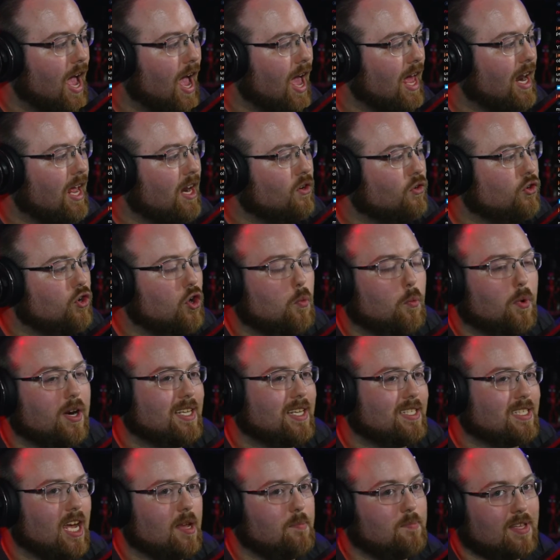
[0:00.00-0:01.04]
And I don't know what
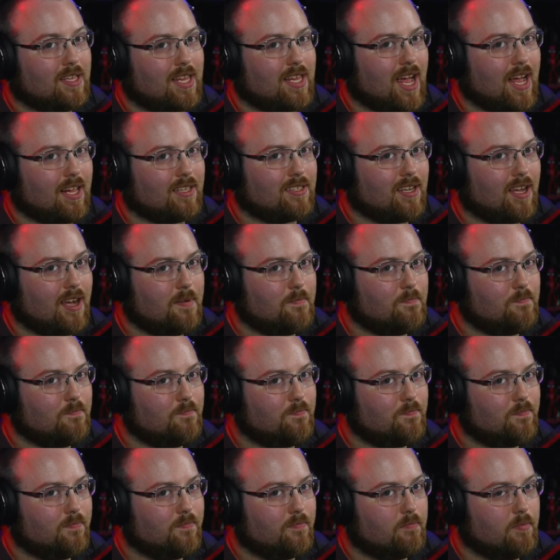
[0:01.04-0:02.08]
he typed in that time
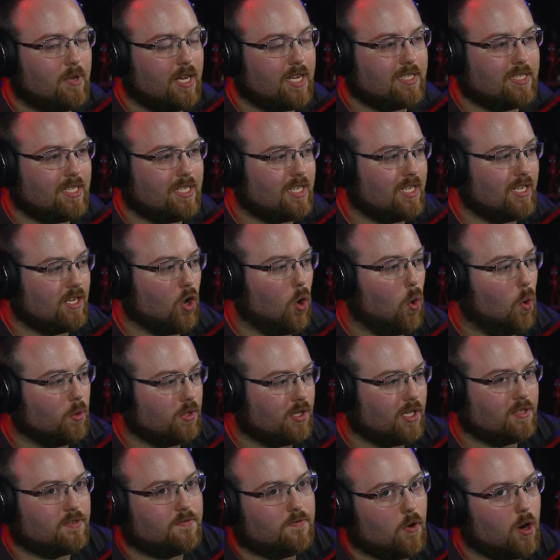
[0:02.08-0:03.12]
because he didn't
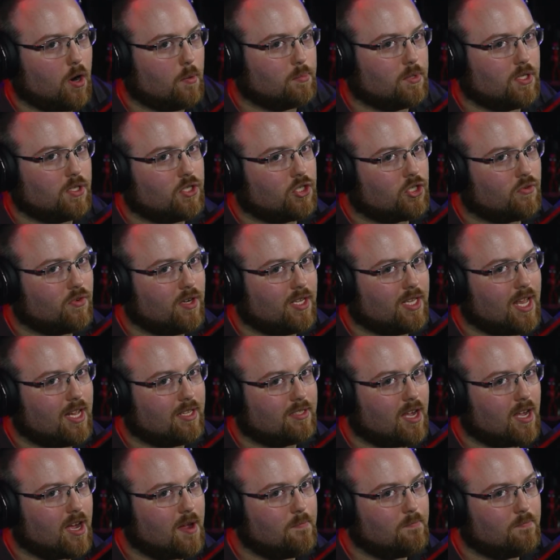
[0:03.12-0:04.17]
hold his phone up to the screen
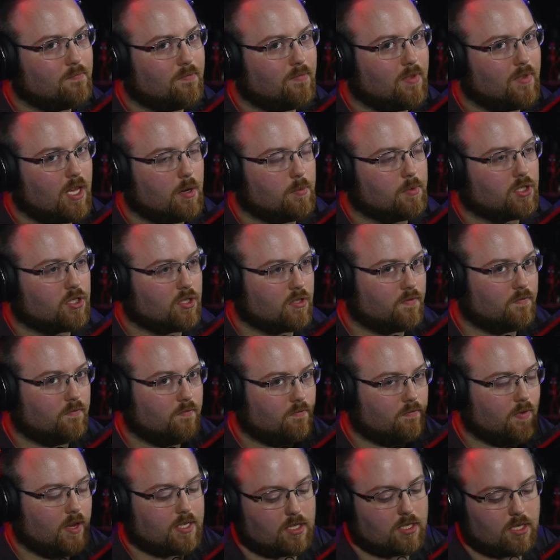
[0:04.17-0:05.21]
that time. He was just
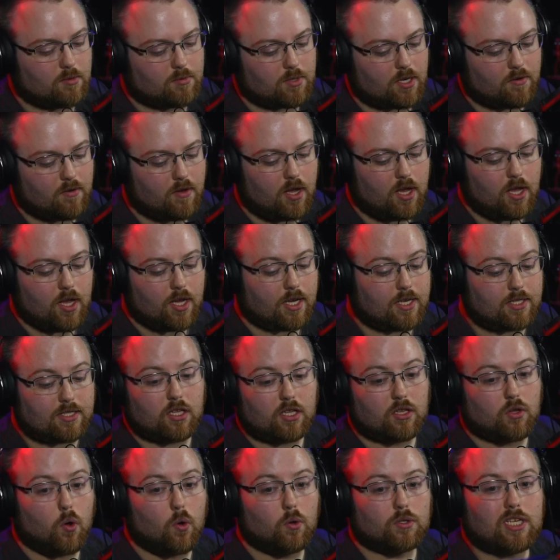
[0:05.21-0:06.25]
facing himself because
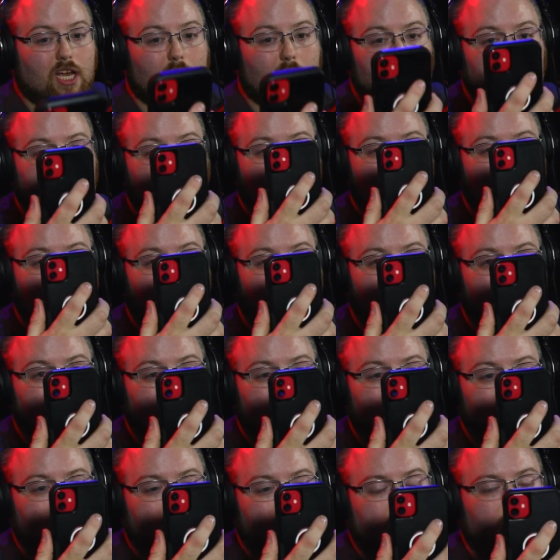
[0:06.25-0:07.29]
the whole time he's just doing
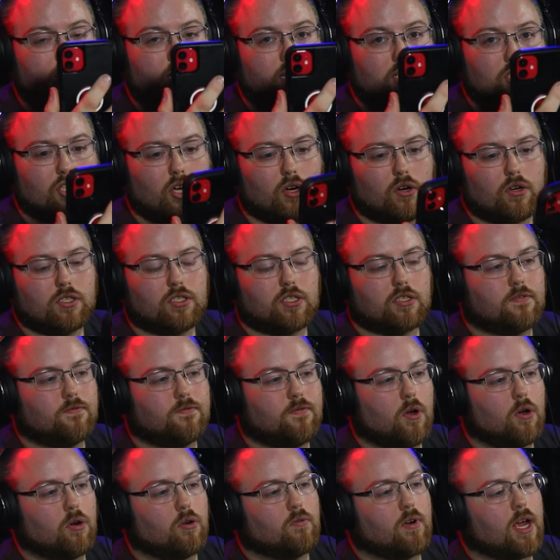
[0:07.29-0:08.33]
this and then he turns his
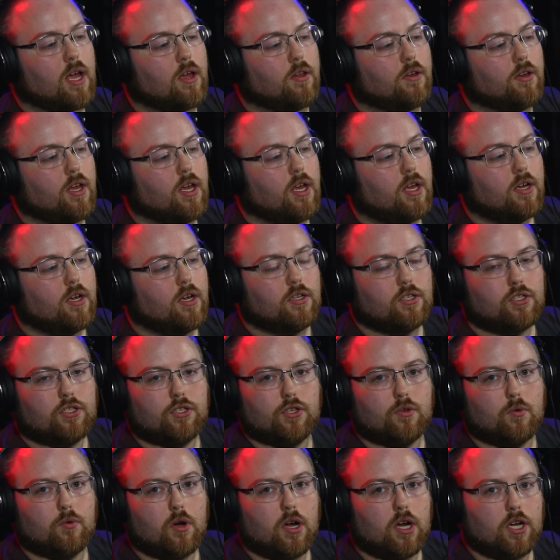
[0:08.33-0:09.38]
phone around
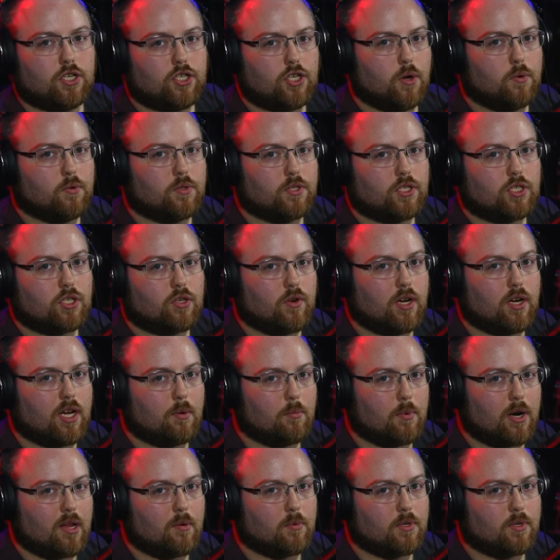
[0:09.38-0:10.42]
to show the
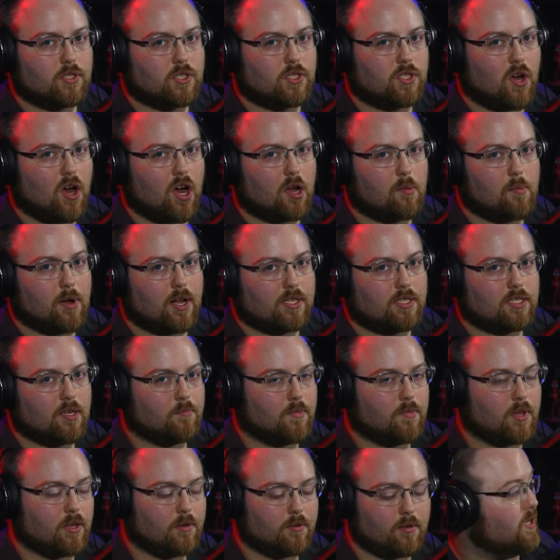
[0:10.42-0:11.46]
screen when he wants to talk about
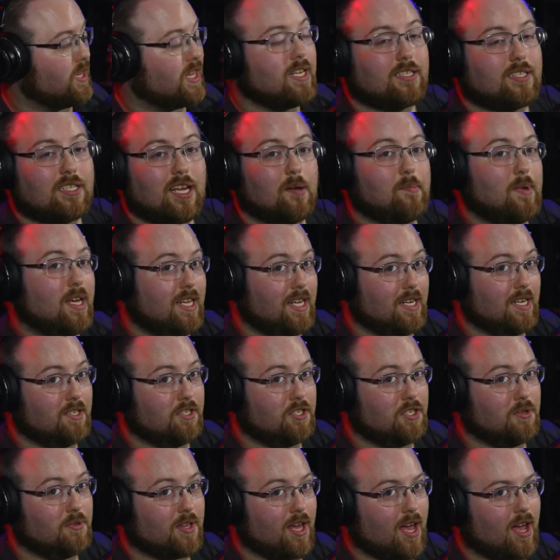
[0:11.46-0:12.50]
something. But this time he didn't
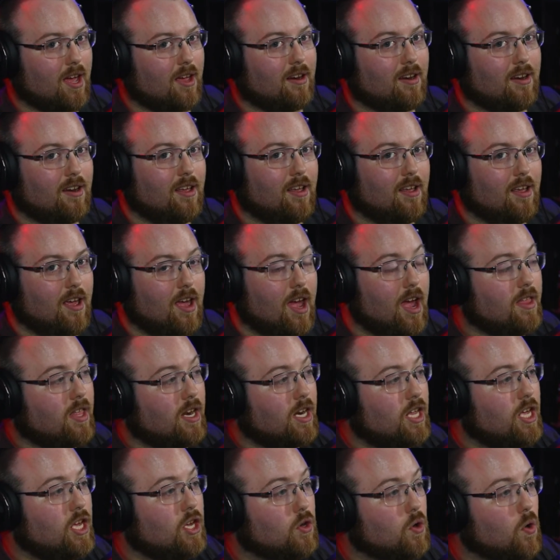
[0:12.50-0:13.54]
do that. And then
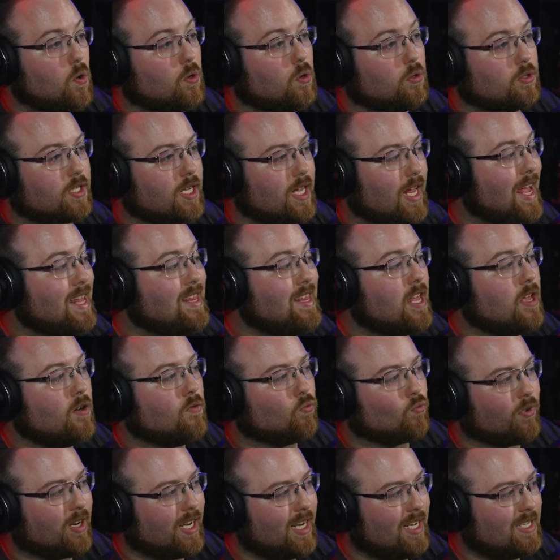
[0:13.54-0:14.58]
he Googled it and then
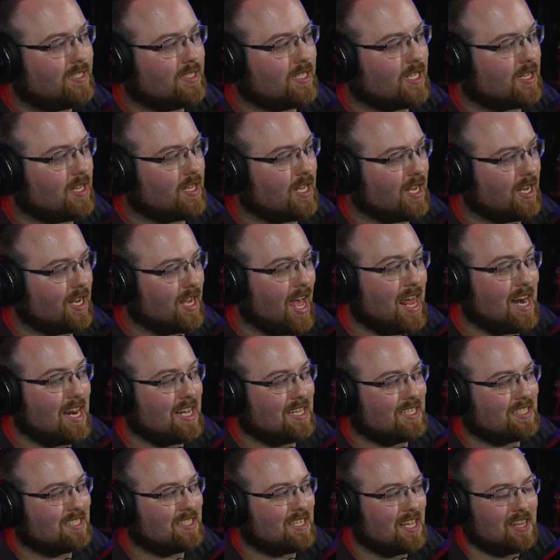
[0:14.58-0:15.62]
reads the thing and
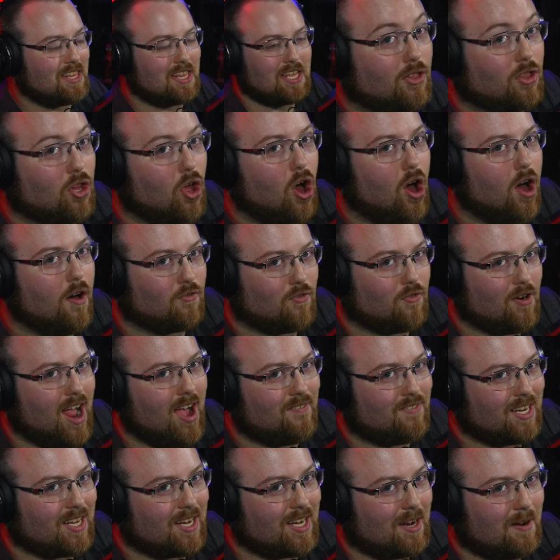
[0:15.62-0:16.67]
it said the law of
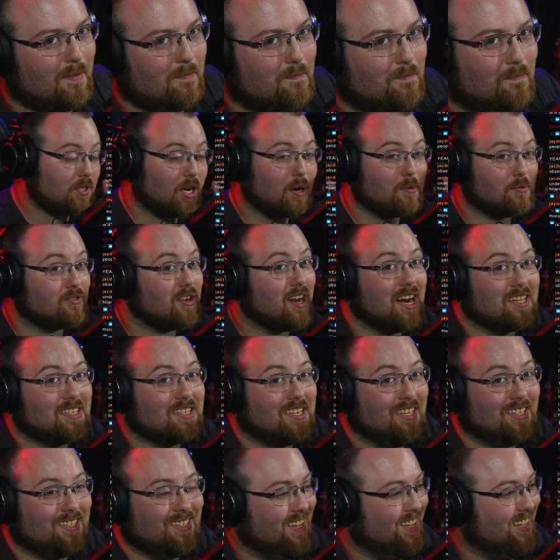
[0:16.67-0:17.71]
gravity. I'm sorry, I'm trying not
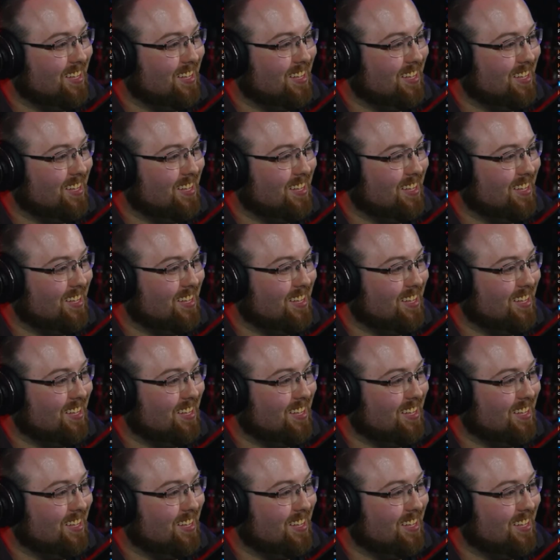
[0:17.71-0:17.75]
to...